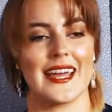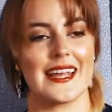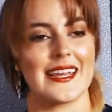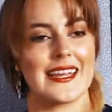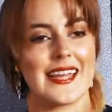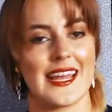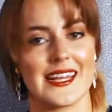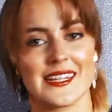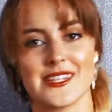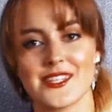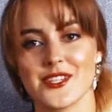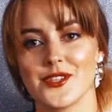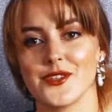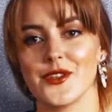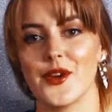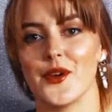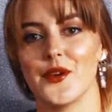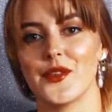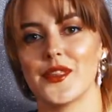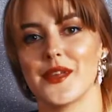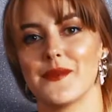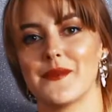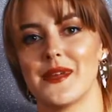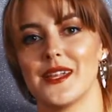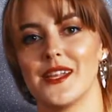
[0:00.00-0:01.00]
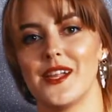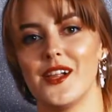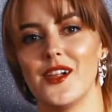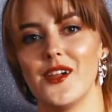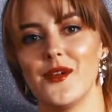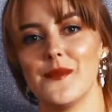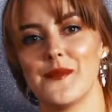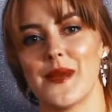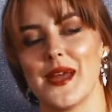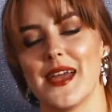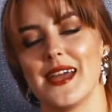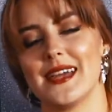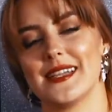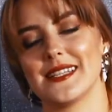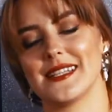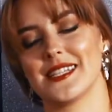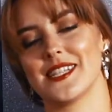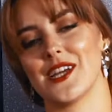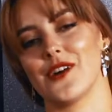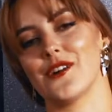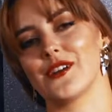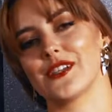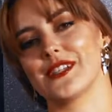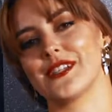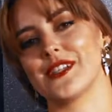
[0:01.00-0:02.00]
get to know them a little bit
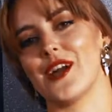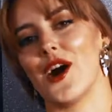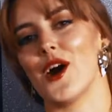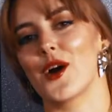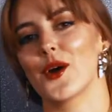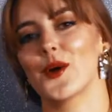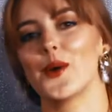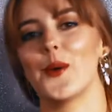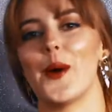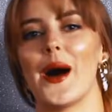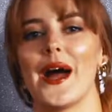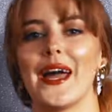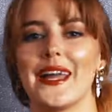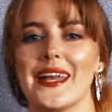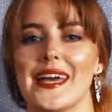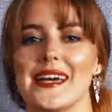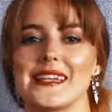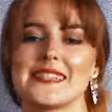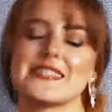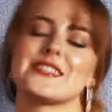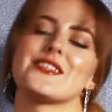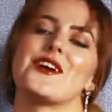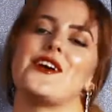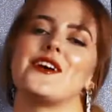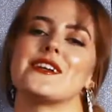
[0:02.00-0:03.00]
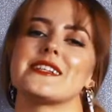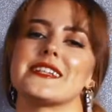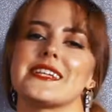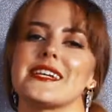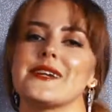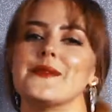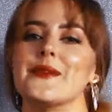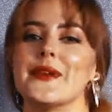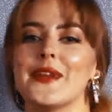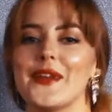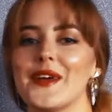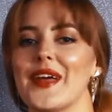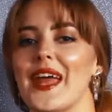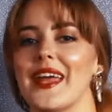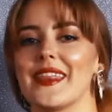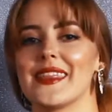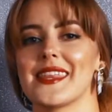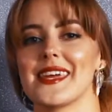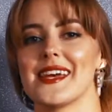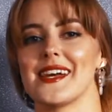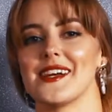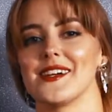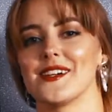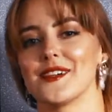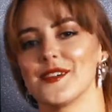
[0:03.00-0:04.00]
so it's not quite as daunting when you get
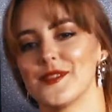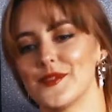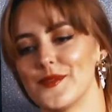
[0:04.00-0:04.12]
there.